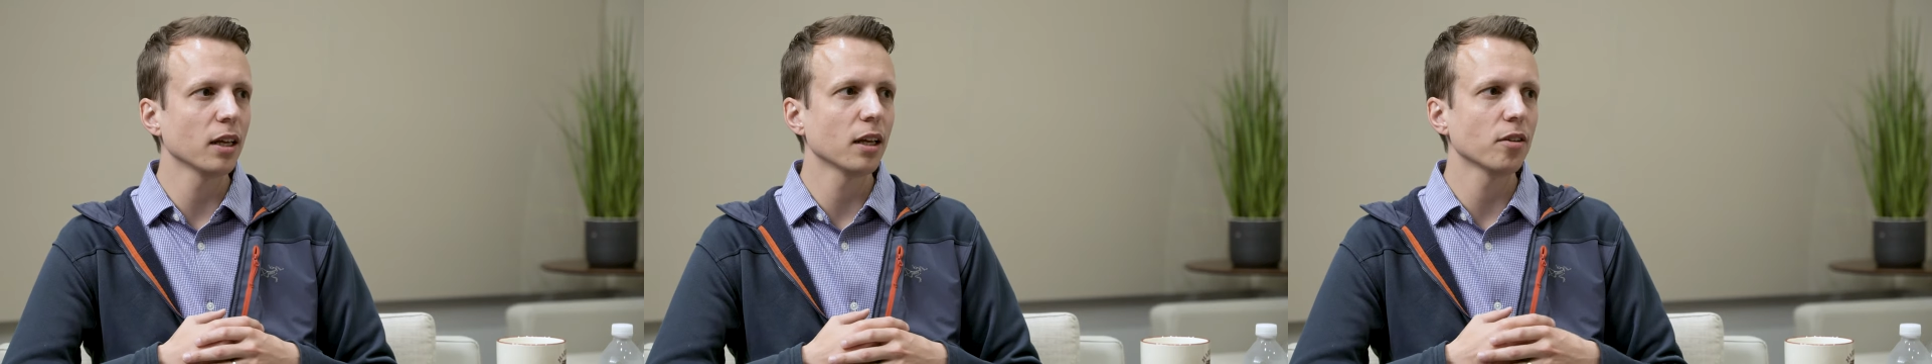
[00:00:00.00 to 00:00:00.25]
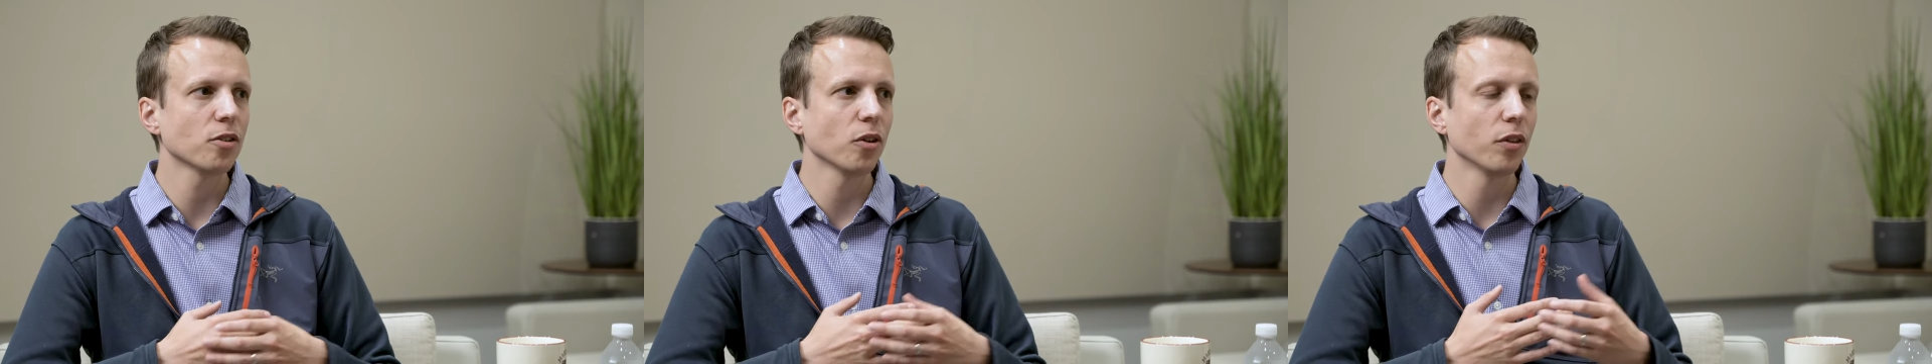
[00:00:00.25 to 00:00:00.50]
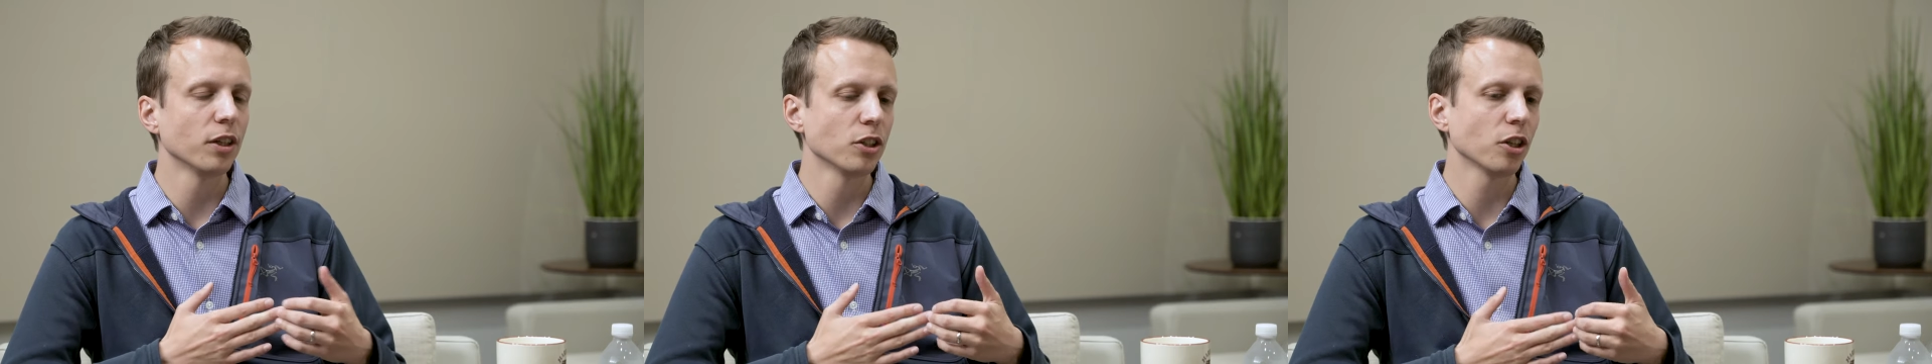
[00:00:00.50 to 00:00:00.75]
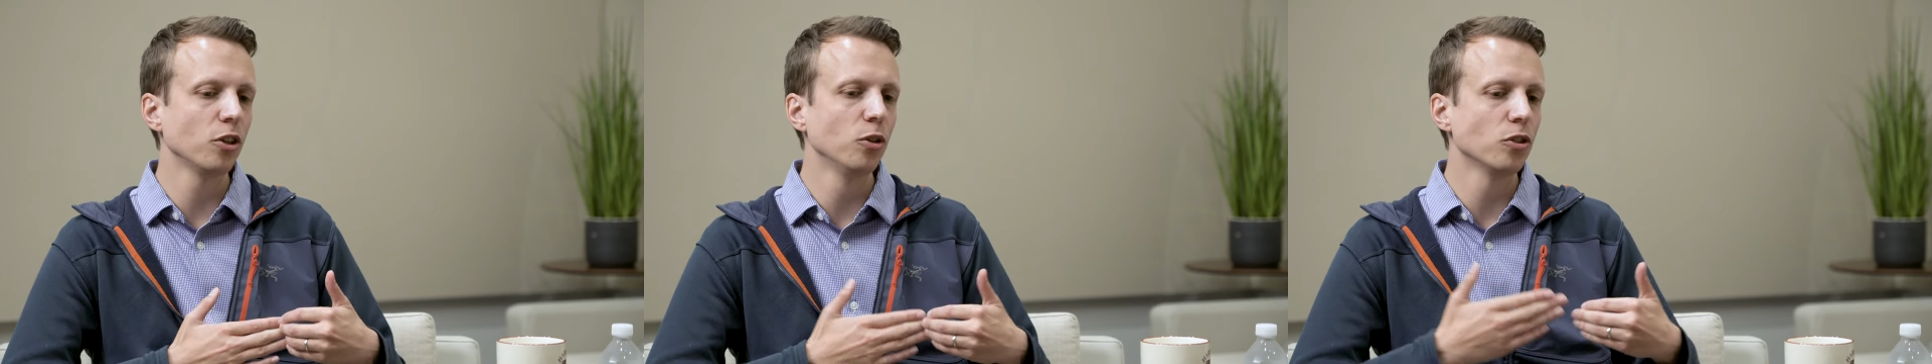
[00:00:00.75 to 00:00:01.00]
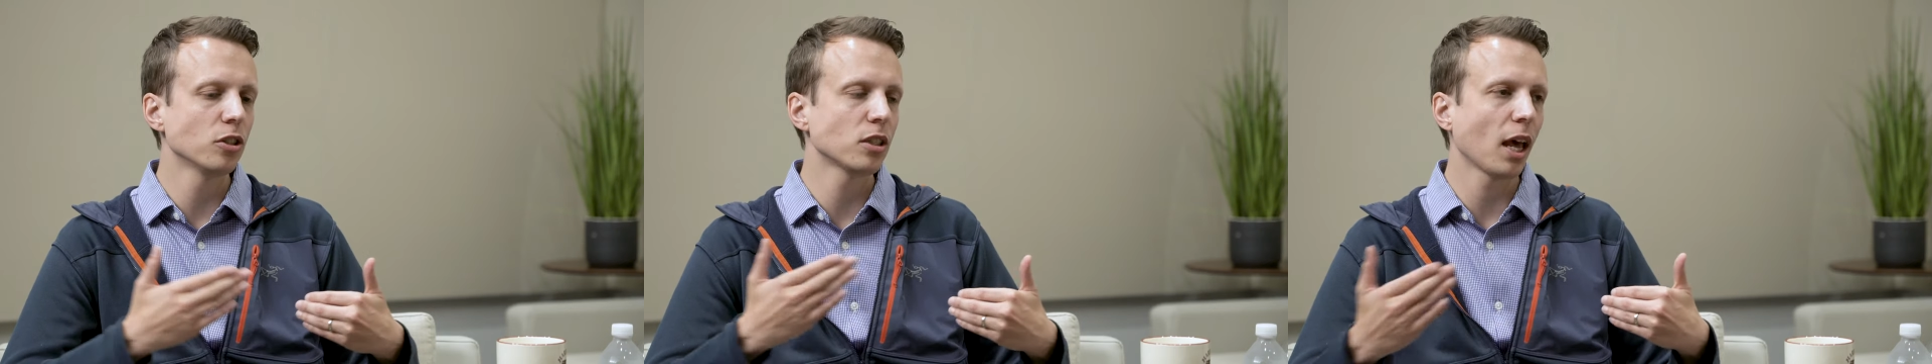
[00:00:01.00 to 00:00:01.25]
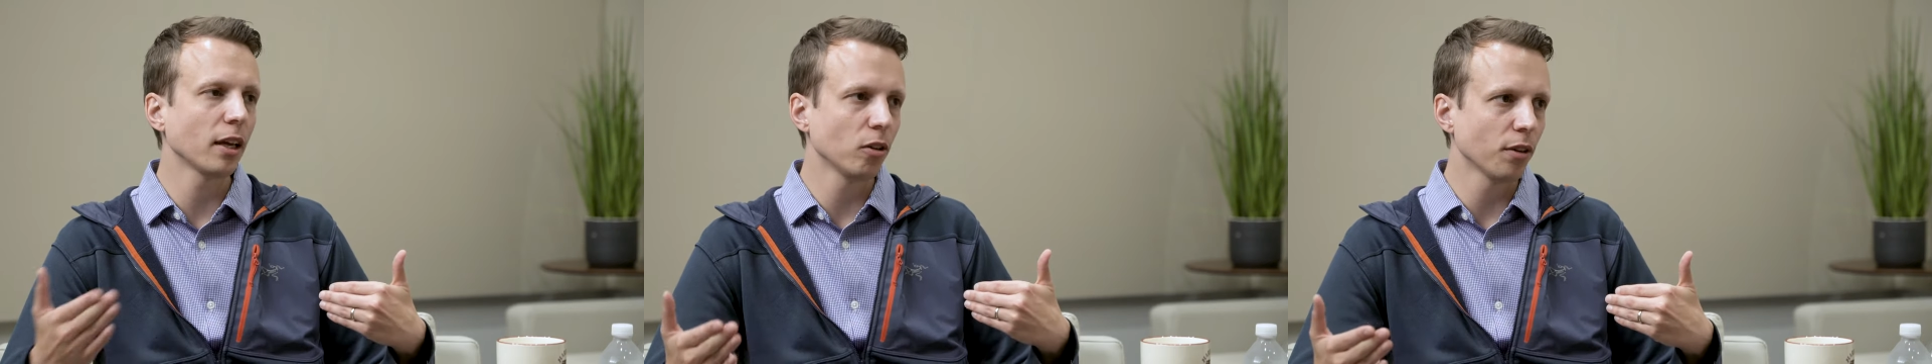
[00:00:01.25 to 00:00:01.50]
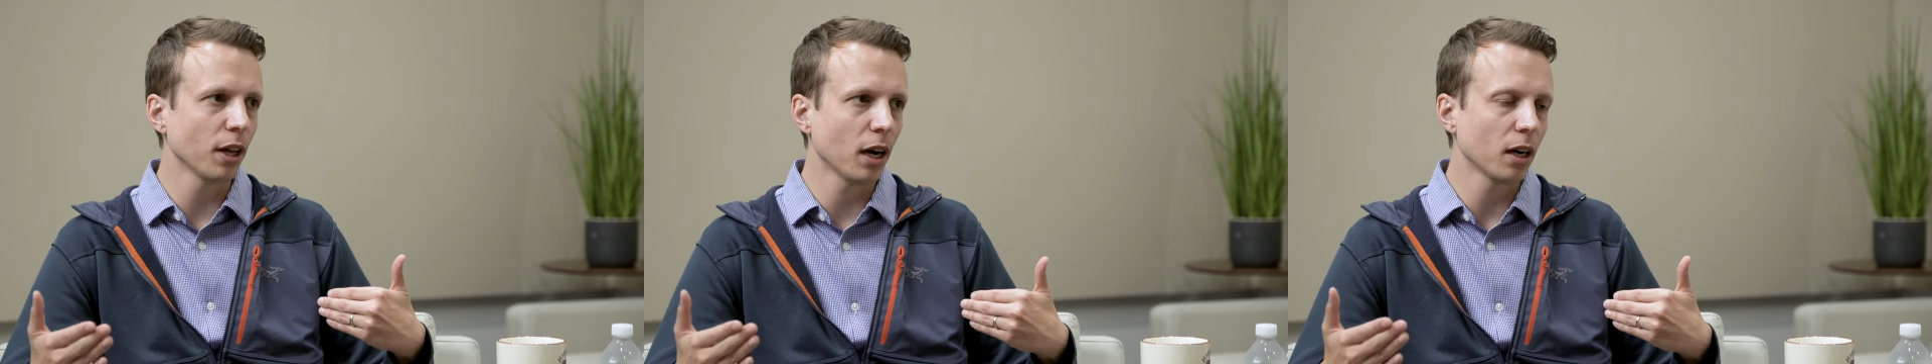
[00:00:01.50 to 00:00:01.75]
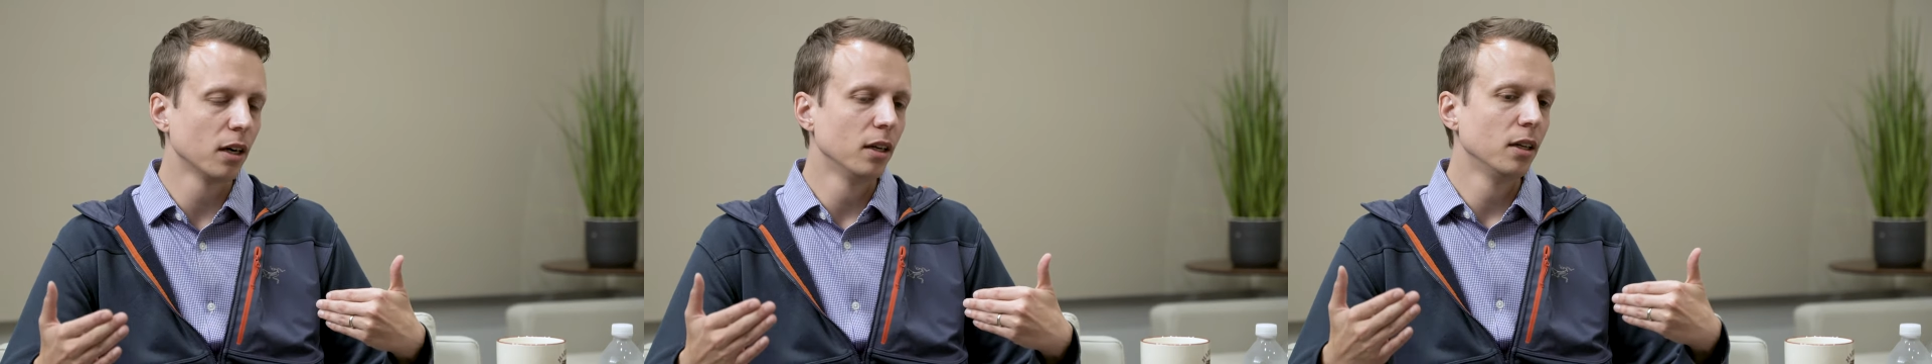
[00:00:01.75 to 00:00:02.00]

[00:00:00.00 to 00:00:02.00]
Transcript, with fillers: and so there's a huge cycle there